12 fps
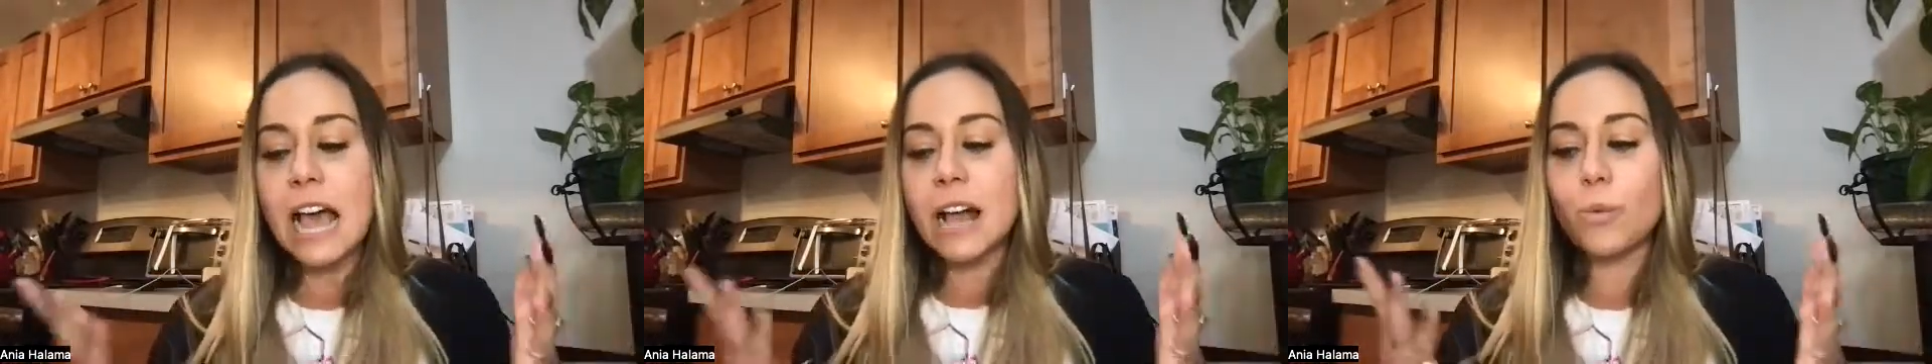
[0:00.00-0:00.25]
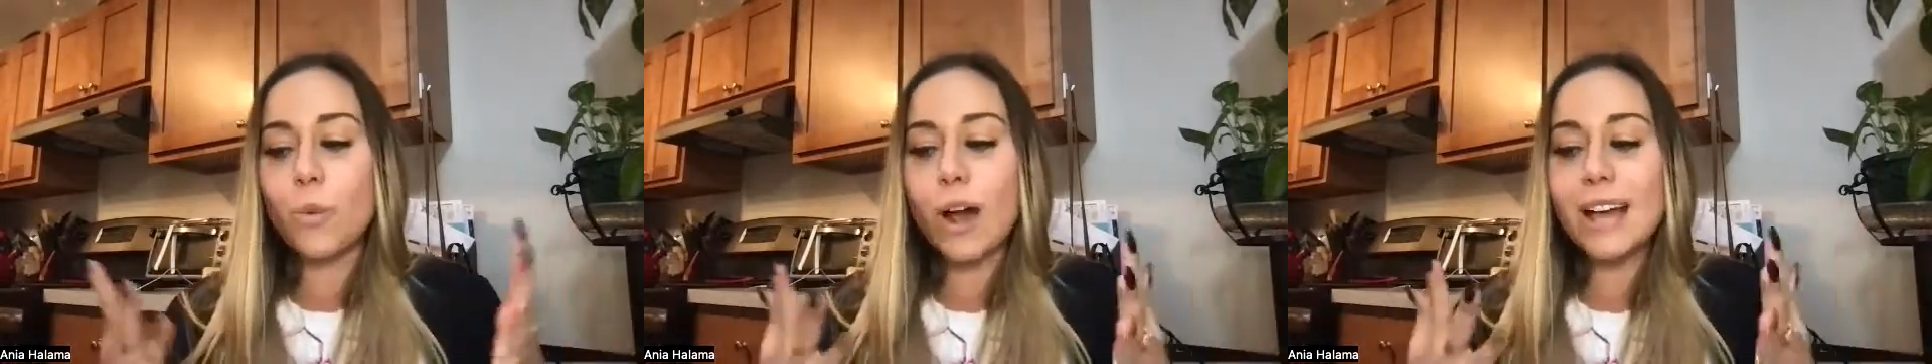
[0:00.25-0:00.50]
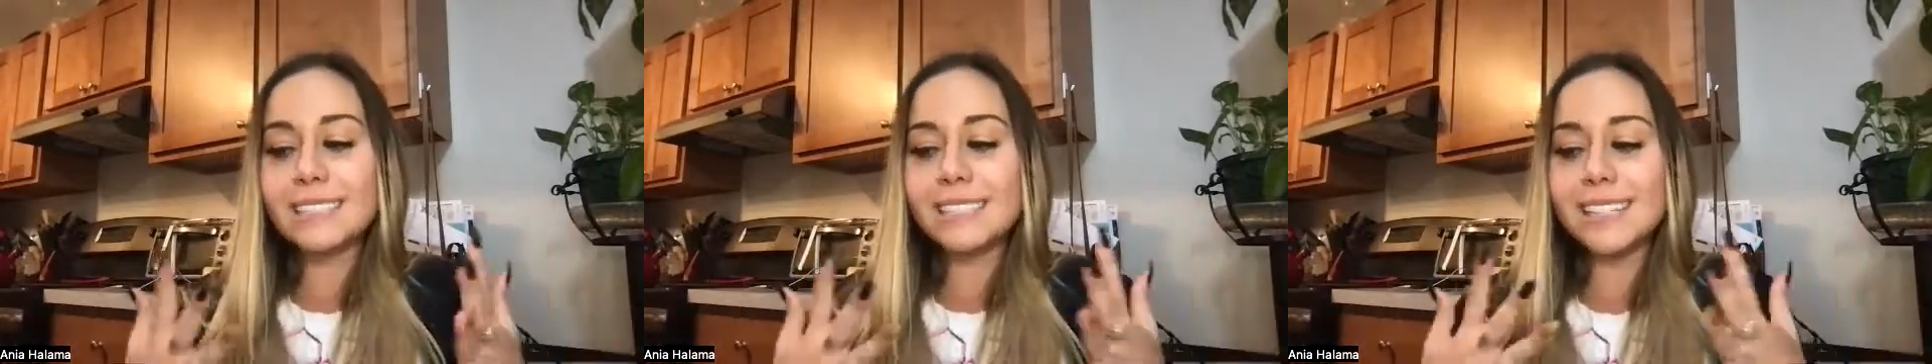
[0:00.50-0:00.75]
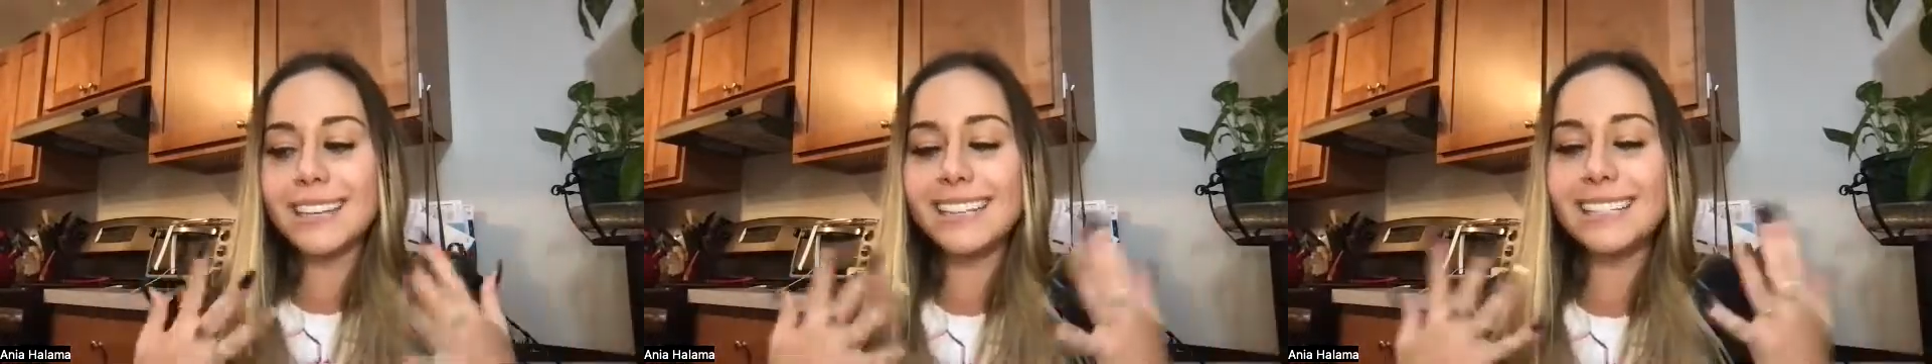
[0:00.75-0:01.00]
What
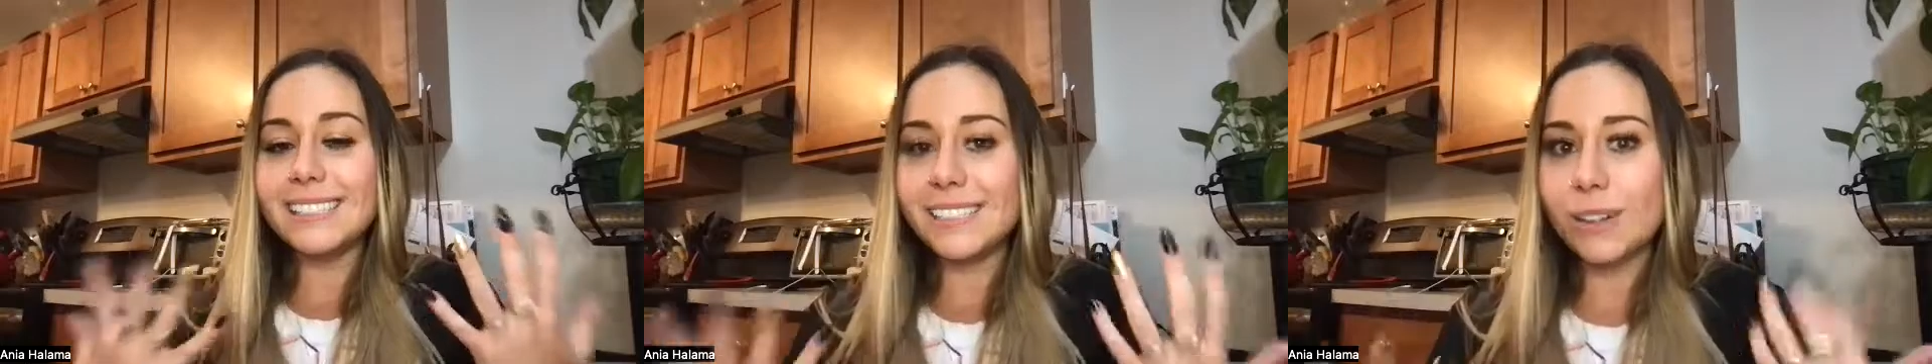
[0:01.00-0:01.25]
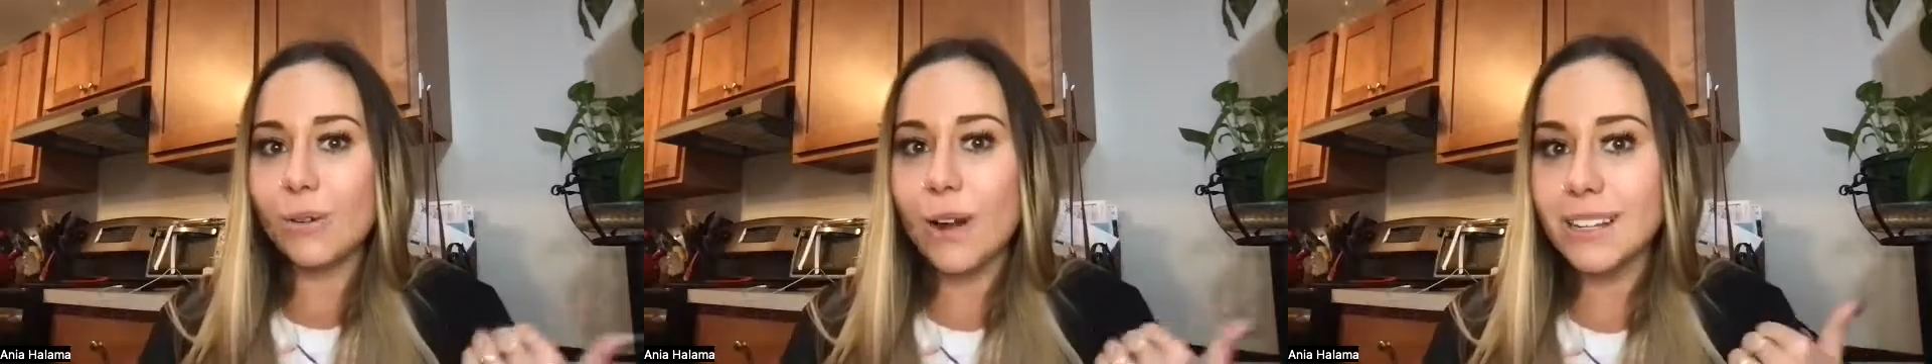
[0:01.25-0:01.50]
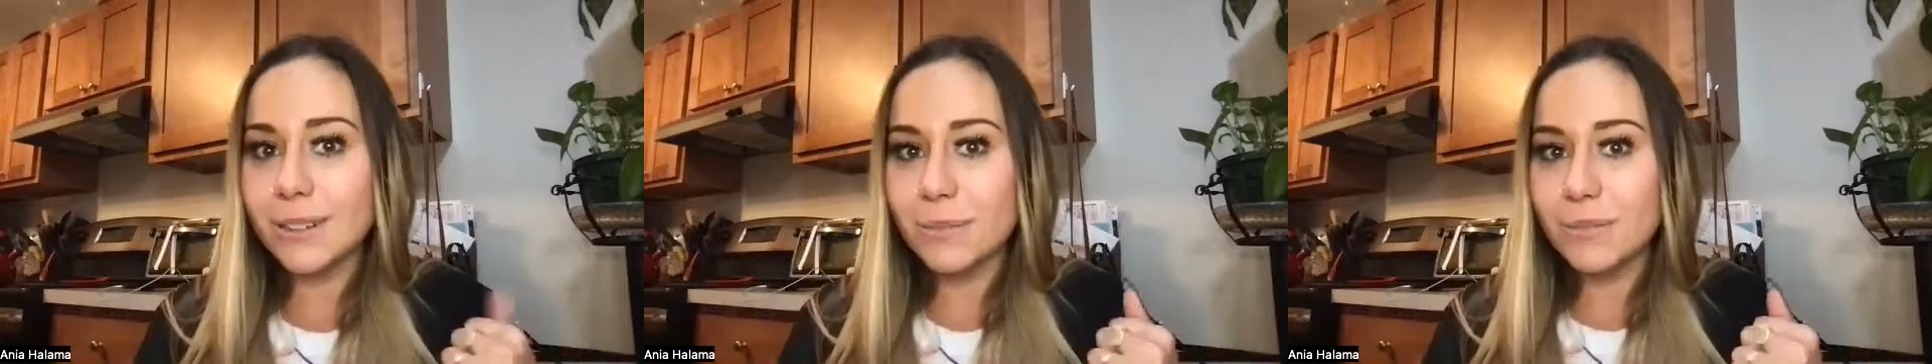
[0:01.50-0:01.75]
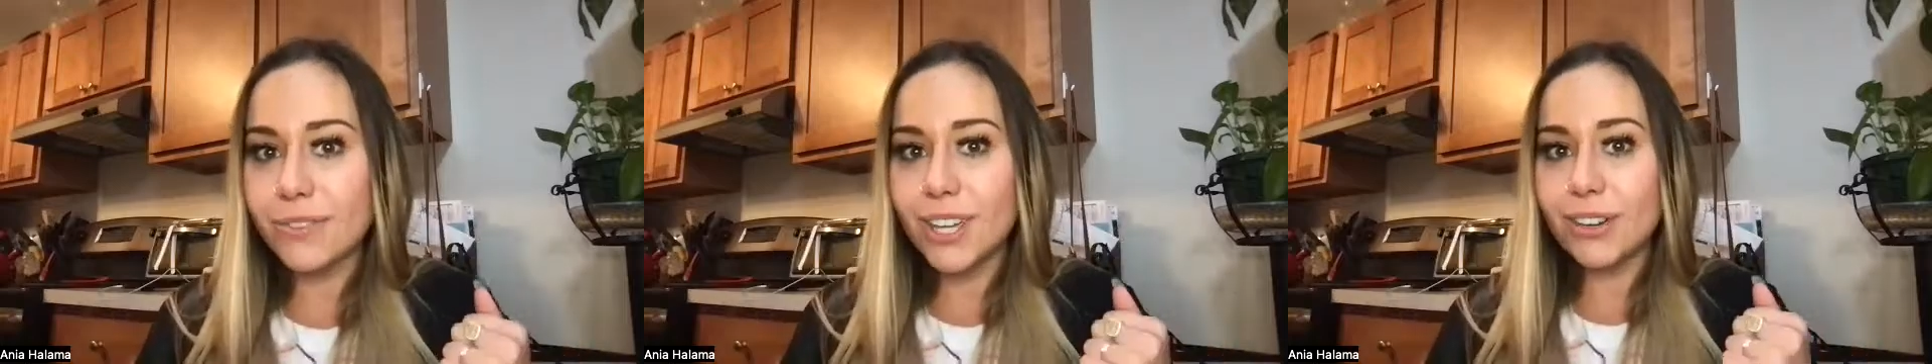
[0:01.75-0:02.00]
is the quantum
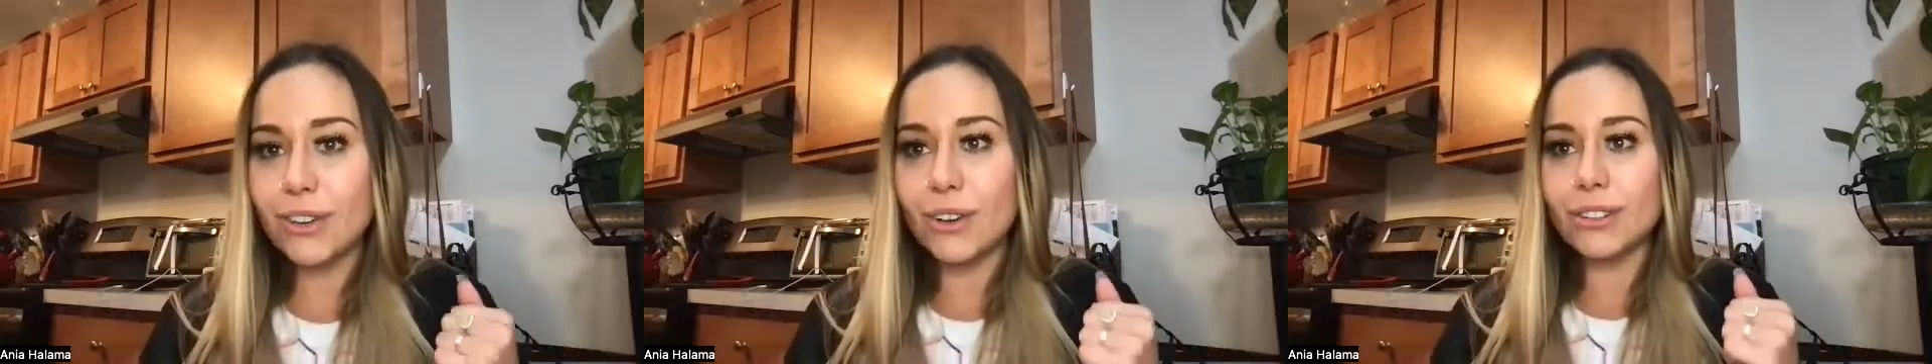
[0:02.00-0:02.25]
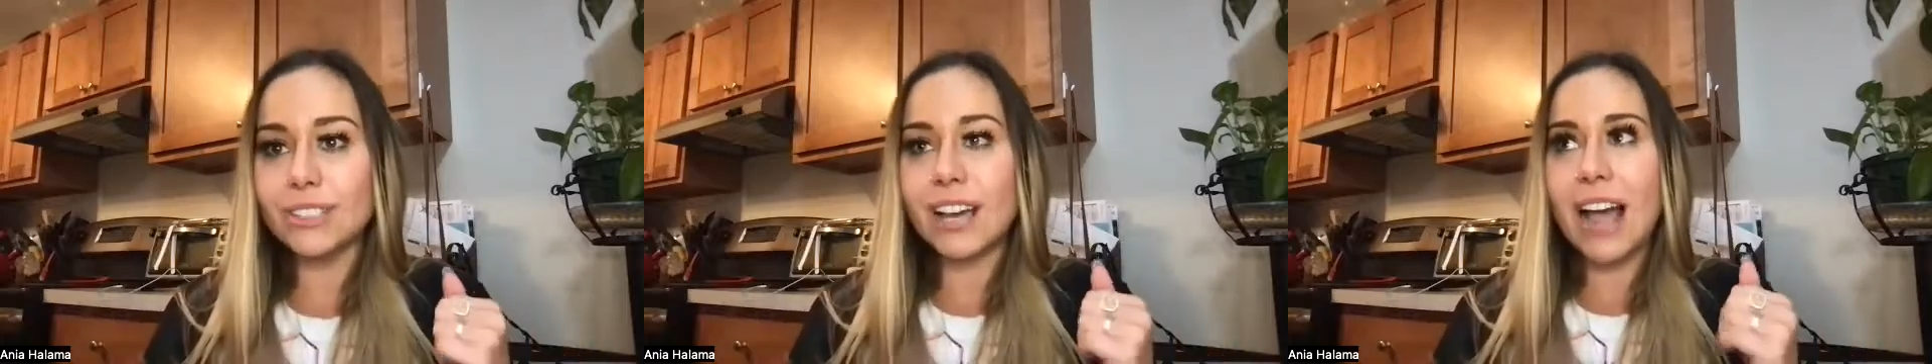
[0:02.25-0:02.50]
field?